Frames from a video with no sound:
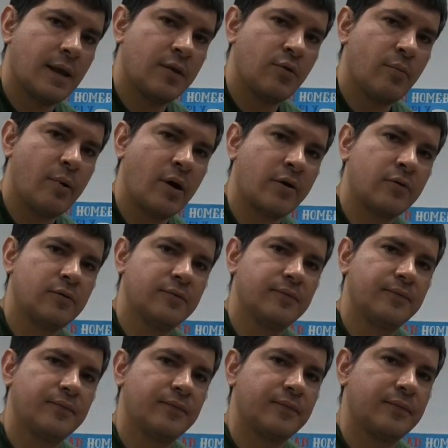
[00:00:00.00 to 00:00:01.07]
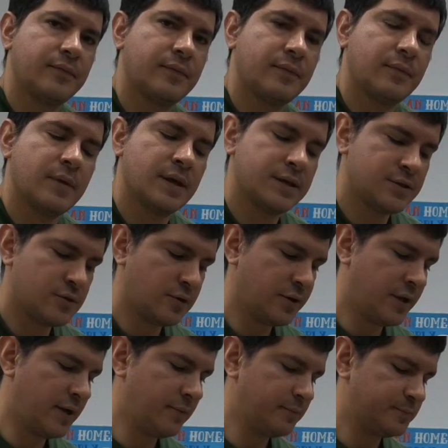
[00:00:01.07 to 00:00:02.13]
Your bottle is all
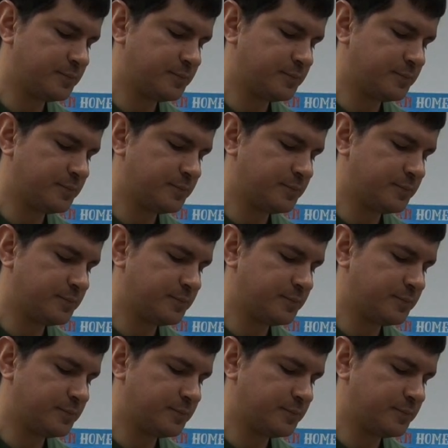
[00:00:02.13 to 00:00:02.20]
done.